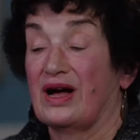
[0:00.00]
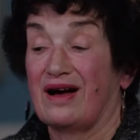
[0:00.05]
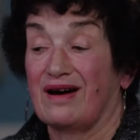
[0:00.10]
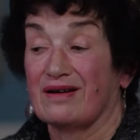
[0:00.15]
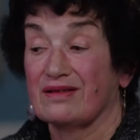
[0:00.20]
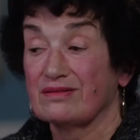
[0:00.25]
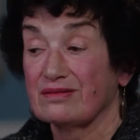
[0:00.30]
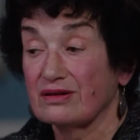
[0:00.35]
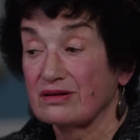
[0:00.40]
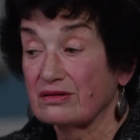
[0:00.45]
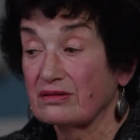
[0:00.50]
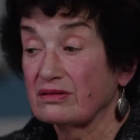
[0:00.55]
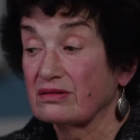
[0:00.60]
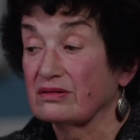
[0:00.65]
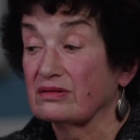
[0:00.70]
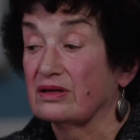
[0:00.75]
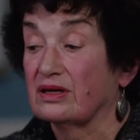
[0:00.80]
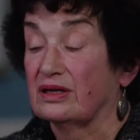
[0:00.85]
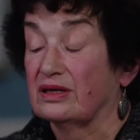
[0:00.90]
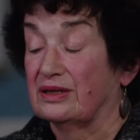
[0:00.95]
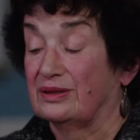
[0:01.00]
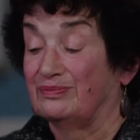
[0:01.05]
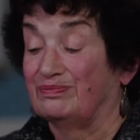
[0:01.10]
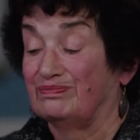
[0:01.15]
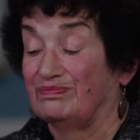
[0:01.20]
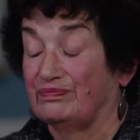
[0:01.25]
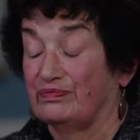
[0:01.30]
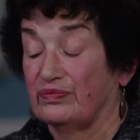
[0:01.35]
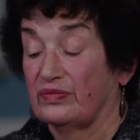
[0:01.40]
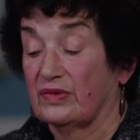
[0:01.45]
Other
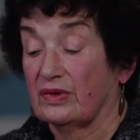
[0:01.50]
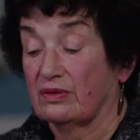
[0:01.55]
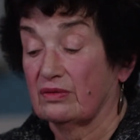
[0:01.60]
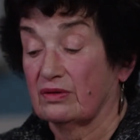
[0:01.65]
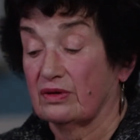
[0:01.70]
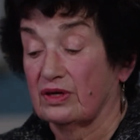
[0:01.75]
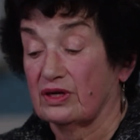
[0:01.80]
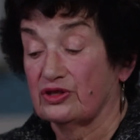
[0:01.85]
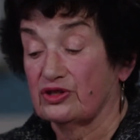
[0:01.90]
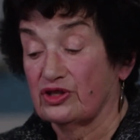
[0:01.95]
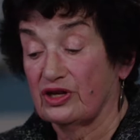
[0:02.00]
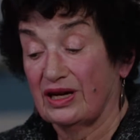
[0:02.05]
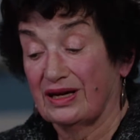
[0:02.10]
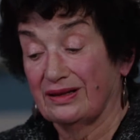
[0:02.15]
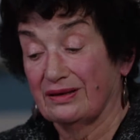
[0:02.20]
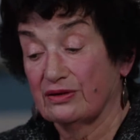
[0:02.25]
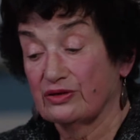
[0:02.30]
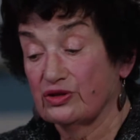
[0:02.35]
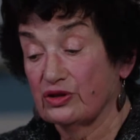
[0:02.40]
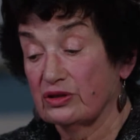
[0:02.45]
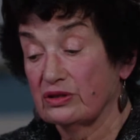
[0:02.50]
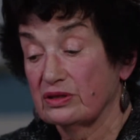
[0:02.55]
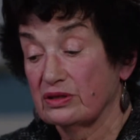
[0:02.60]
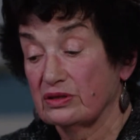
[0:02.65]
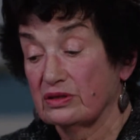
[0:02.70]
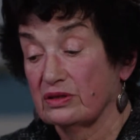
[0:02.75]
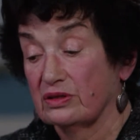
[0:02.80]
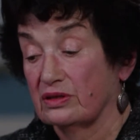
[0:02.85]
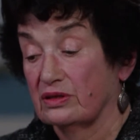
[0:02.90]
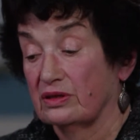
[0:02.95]

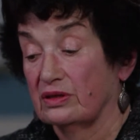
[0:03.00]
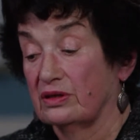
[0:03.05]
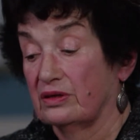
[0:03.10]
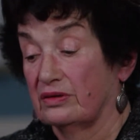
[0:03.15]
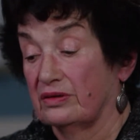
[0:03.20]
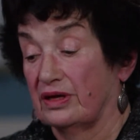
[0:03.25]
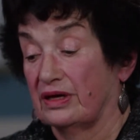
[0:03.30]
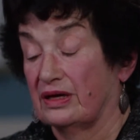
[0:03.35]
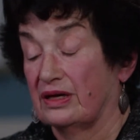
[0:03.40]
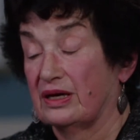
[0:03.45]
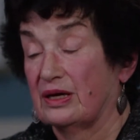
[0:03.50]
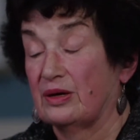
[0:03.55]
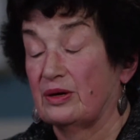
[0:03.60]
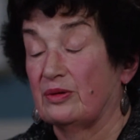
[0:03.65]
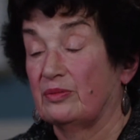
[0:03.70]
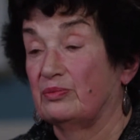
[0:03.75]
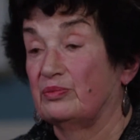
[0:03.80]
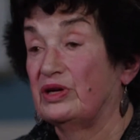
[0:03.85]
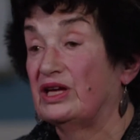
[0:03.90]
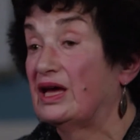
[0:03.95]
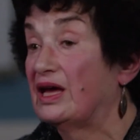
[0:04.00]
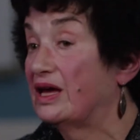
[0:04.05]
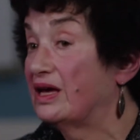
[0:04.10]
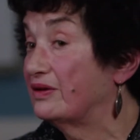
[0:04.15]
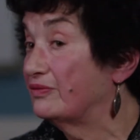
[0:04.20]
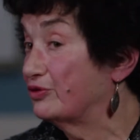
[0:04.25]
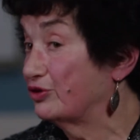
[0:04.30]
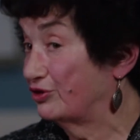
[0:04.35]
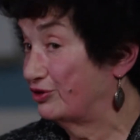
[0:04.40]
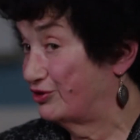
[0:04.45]
challenges,
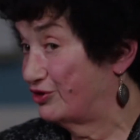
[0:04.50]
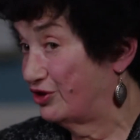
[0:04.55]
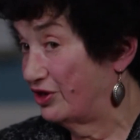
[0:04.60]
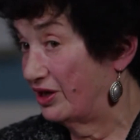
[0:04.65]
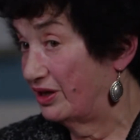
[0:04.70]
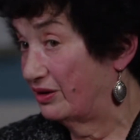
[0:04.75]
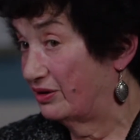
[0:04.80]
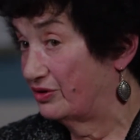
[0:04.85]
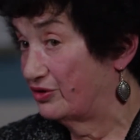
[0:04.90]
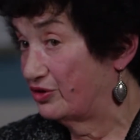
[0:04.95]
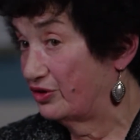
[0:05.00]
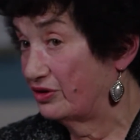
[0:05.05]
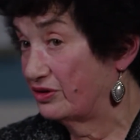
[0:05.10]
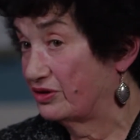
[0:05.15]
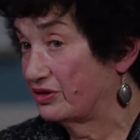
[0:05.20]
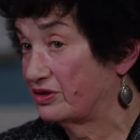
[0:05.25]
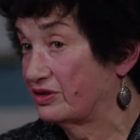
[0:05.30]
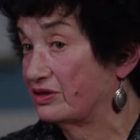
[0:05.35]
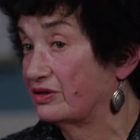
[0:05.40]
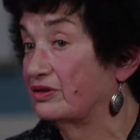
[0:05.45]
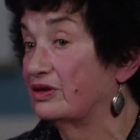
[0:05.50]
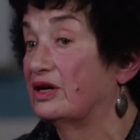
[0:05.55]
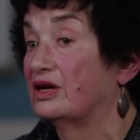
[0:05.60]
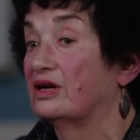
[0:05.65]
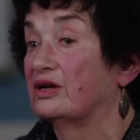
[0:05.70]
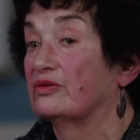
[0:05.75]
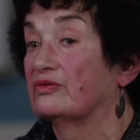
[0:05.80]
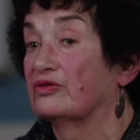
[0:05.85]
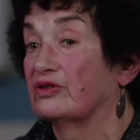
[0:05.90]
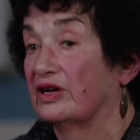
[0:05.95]
behavioral challenges.
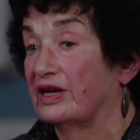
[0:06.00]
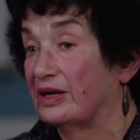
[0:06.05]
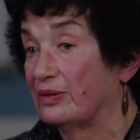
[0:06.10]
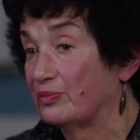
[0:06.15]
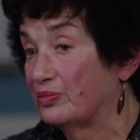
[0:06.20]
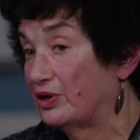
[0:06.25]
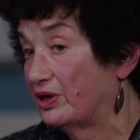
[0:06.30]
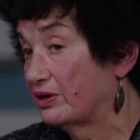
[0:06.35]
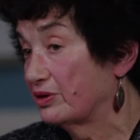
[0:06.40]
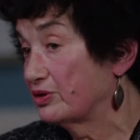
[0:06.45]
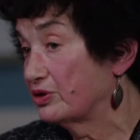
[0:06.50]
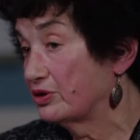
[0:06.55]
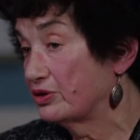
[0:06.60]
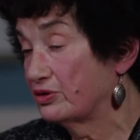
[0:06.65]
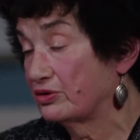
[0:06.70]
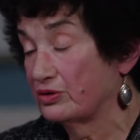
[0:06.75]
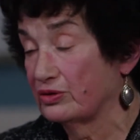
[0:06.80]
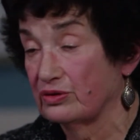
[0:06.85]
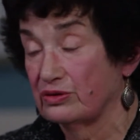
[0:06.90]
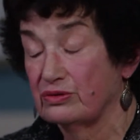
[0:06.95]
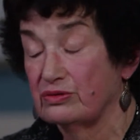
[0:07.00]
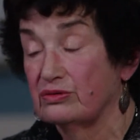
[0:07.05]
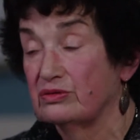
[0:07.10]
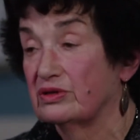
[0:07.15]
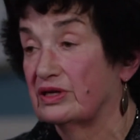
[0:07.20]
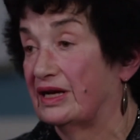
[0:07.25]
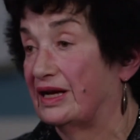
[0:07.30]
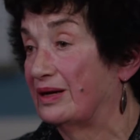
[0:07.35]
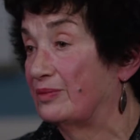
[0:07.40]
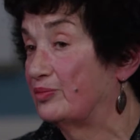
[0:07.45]
For MPS
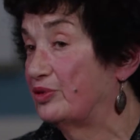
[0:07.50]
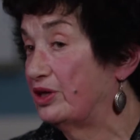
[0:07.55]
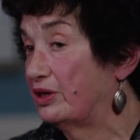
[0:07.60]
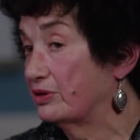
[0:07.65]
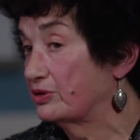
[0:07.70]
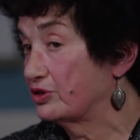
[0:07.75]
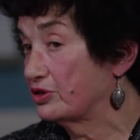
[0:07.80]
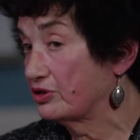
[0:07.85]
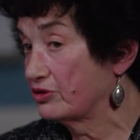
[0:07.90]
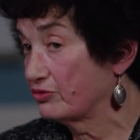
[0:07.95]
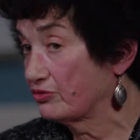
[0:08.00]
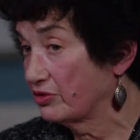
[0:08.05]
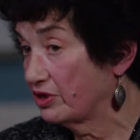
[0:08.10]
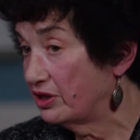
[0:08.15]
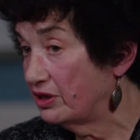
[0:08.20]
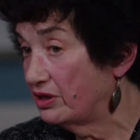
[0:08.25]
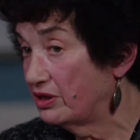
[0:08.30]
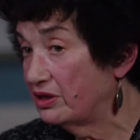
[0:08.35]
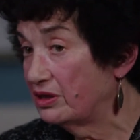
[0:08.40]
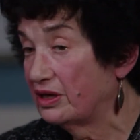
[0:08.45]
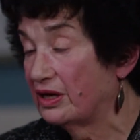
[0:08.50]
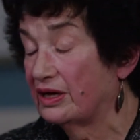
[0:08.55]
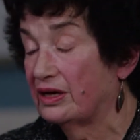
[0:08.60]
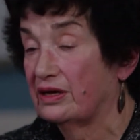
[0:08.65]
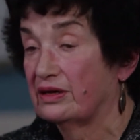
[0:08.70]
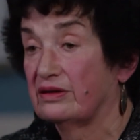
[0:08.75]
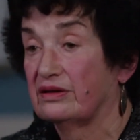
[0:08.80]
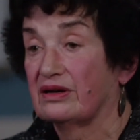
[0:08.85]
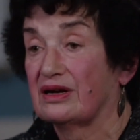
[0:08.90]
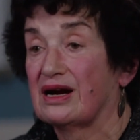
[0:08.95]
II and MPS III,
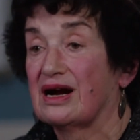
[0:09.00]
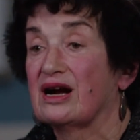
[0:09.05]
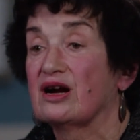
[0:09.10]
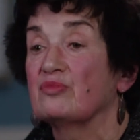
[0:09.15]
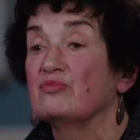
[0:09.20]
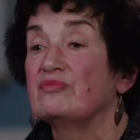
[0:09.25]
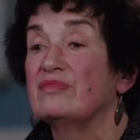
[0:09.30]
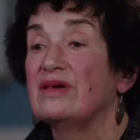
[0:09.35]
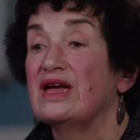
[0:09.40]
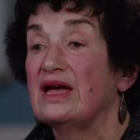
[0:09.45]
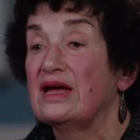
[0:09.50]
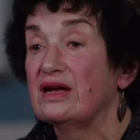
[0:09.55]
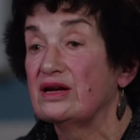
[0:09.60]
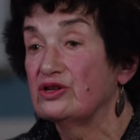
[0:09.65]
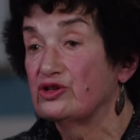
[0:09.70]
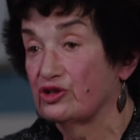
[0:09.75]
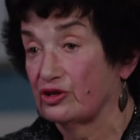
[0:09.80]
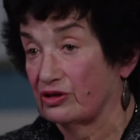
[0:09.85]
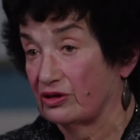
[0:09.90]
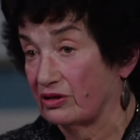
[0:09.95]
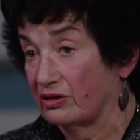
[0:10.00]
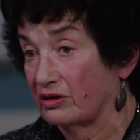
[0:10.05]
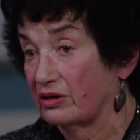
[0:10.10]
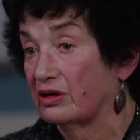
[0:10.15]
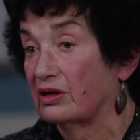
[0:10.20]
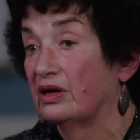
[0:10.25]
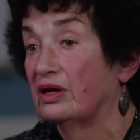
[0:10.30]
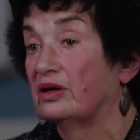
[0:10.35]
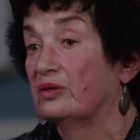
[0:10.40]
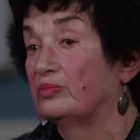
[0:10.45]
there are major
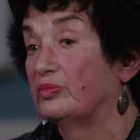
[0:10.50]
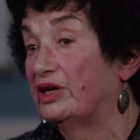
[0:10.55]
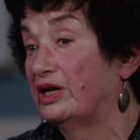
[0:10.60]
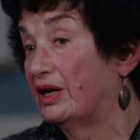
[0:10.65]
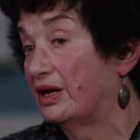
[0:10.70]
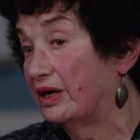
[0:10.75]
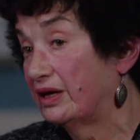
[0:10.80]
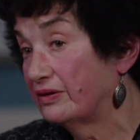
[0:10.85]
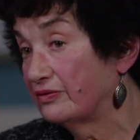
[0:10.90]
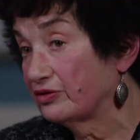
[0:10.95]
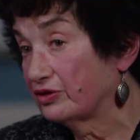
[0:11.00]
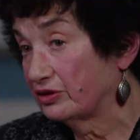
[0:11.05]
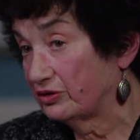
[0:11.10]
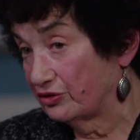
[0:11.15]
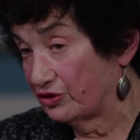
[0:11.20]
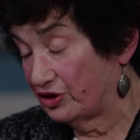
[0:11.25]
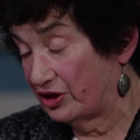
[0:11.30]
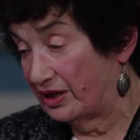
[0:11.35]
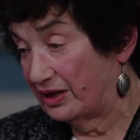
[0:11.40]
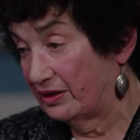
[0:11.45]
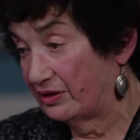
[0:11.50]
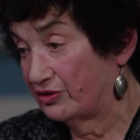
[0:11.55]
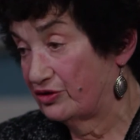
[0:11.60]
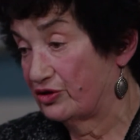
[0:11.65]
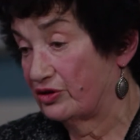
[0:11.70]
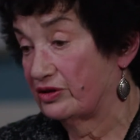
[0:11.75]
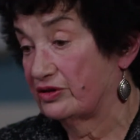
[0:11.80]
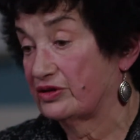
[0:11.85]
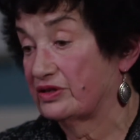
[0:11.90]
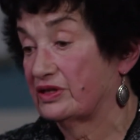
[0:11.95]
behavioral
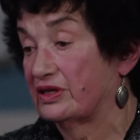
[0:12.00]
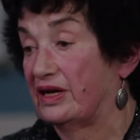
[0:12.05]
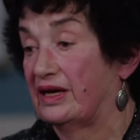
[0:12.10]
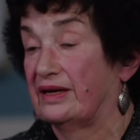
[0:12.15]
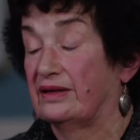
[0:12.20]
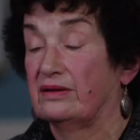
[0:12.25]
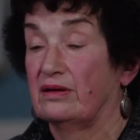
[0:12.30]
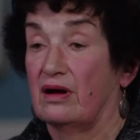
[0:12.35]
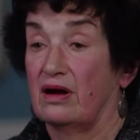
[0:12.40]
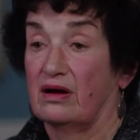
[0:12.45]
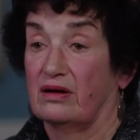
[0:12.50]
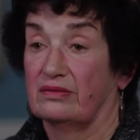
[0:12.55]
challenges, and